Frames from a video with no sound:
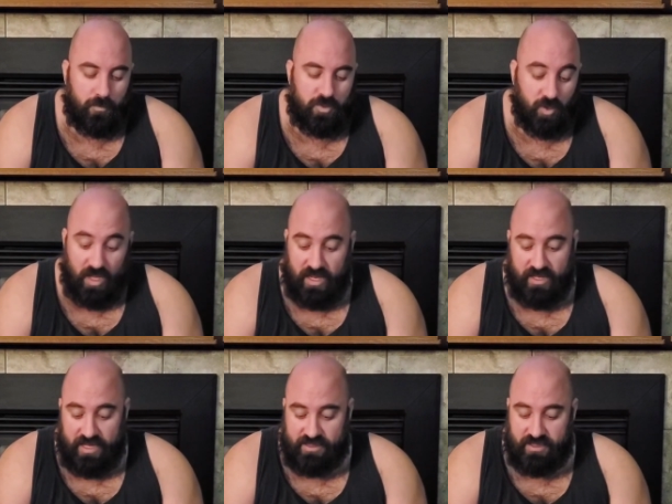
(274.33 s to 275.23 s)
So
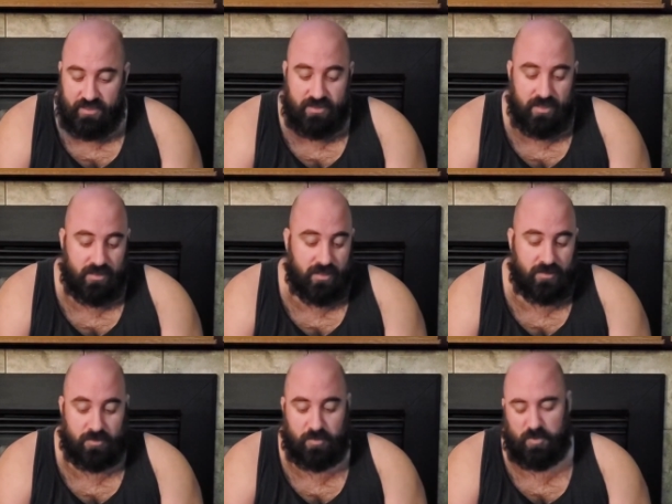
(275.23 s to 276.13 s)
it gets in the
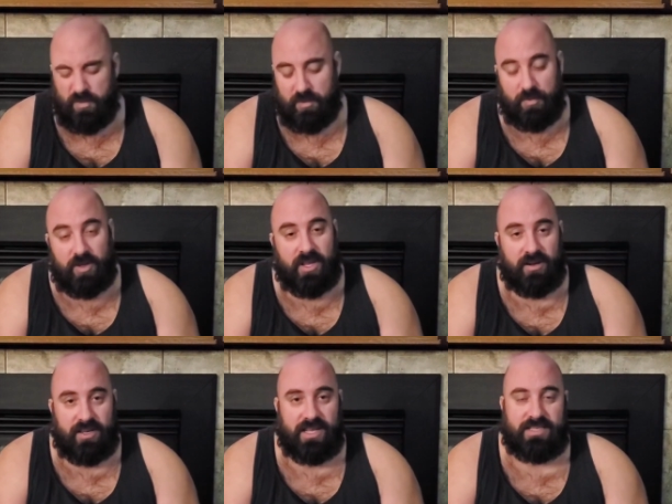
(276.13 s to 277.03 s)
the, the, the book
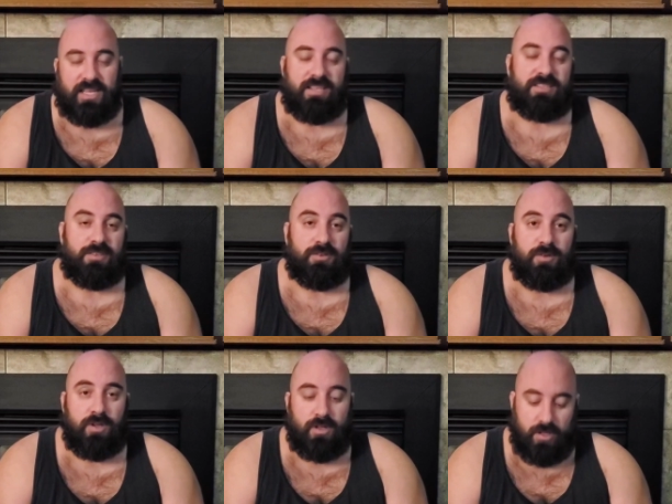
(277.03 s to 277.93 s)
here gets
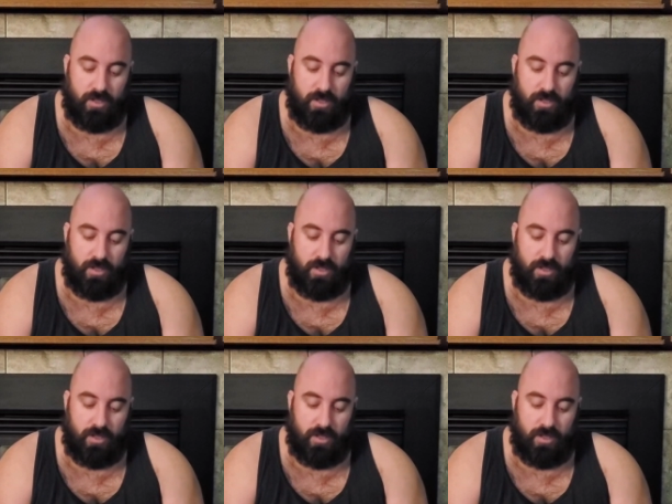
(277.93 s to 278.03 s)
into